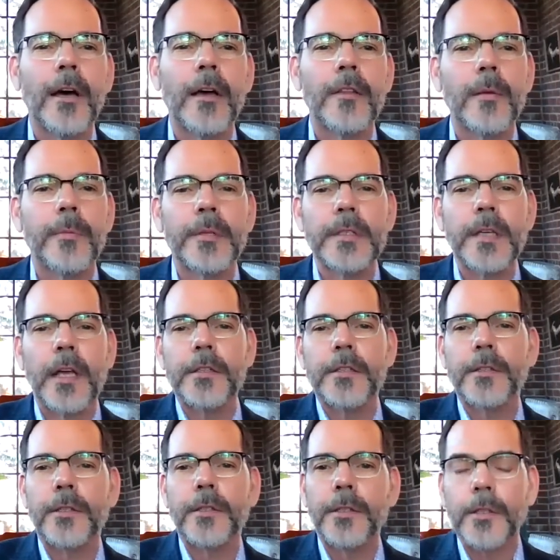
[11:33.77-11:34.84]
other
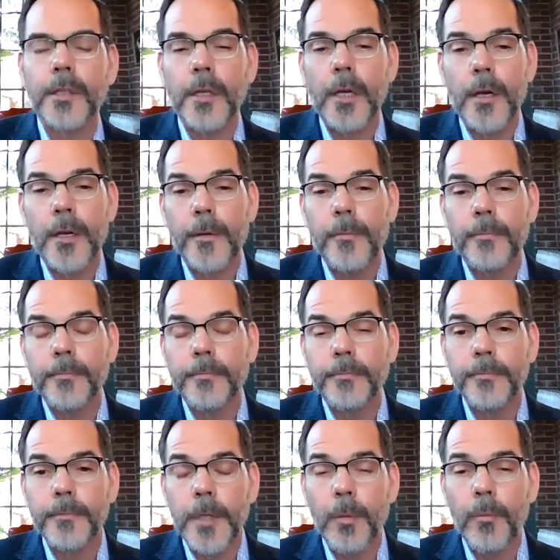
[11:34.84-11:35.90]
potential
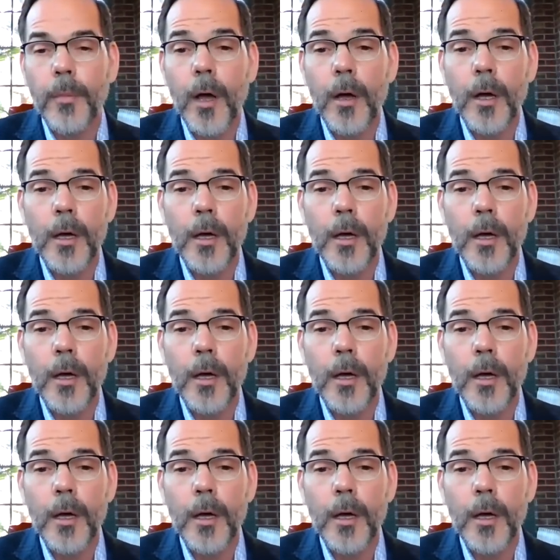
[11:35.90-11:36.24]
uh,